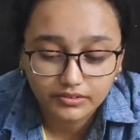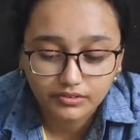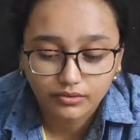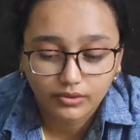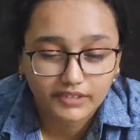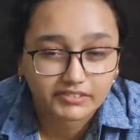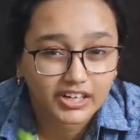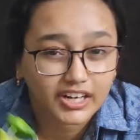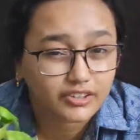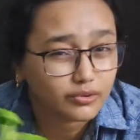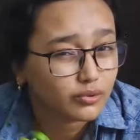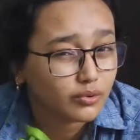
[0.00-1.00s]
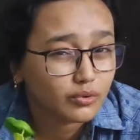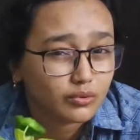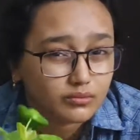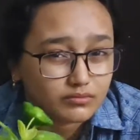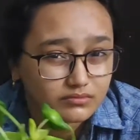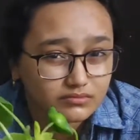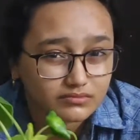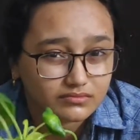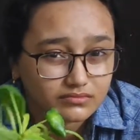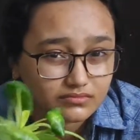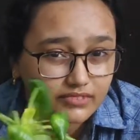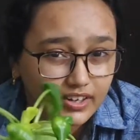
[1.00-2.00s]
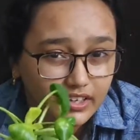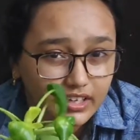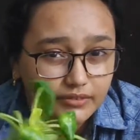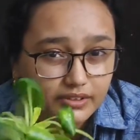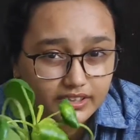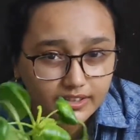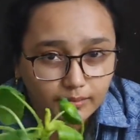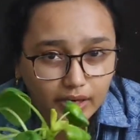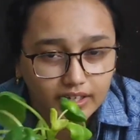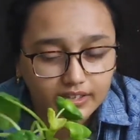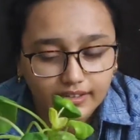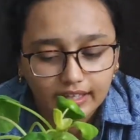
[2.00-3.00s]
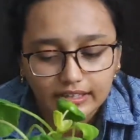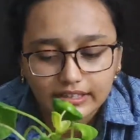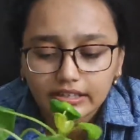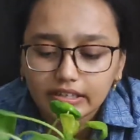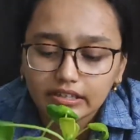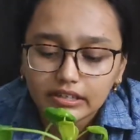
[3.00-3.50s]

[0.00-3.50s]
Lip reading: so I will let you know finally when this plant is healthy.